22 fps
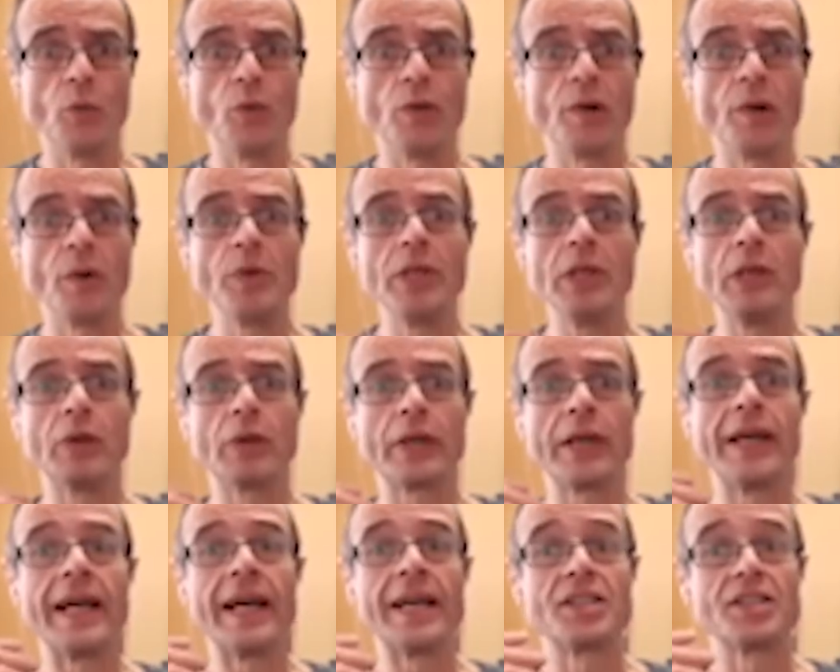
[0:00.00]
we're only
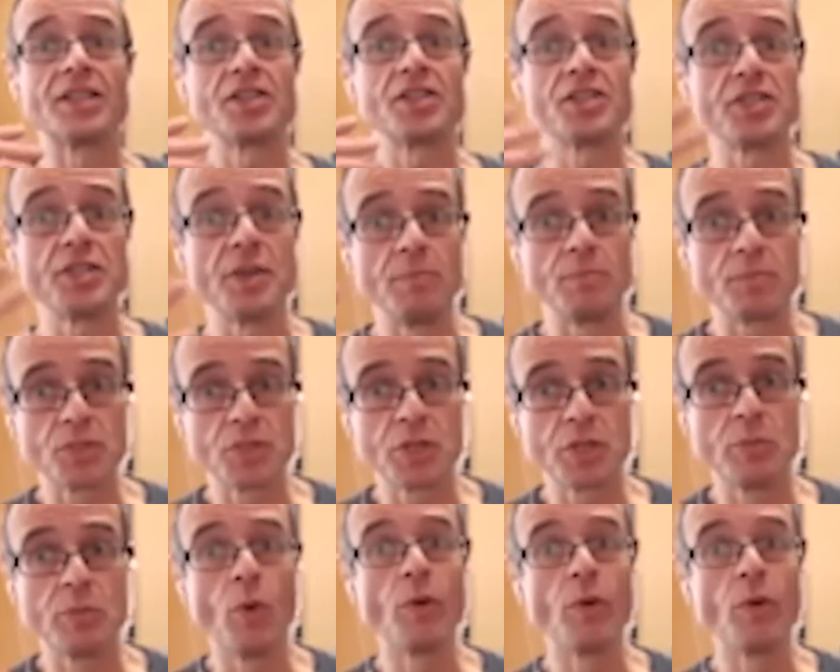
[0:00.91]
looking at a symptom,